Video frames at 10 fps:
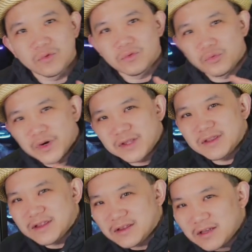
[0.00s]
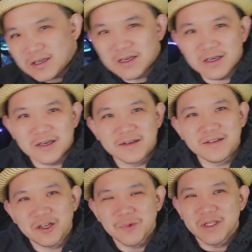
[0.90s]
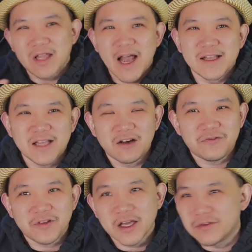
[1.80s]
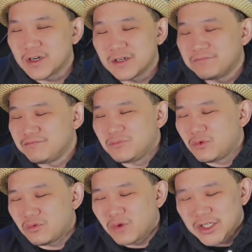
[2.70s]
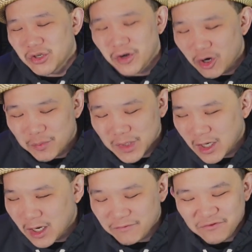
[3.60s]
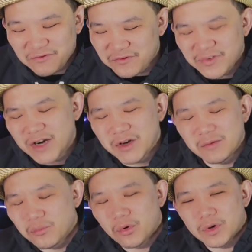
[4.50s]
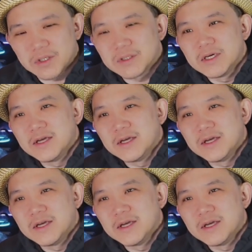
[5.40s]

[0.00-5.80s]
with the little bit died down flavor, retro hill become very important.